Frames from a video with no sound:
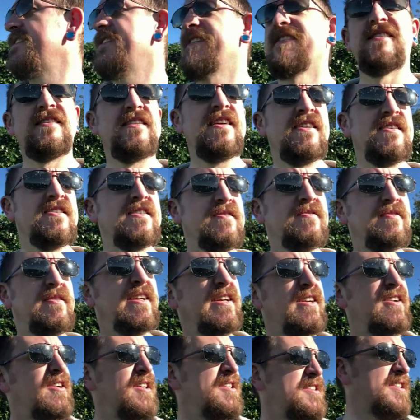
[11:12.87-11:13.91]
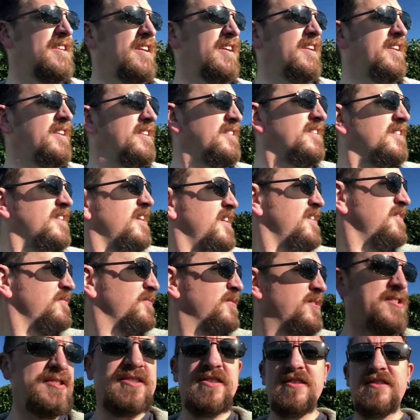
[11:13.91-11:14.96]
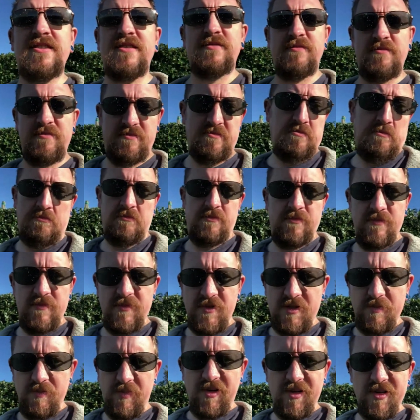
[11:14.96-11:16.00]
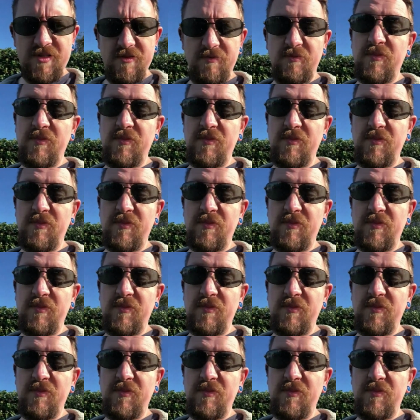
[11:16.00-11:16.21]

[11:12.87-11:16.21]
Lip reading: It's actually really nice down here today, which is surprising.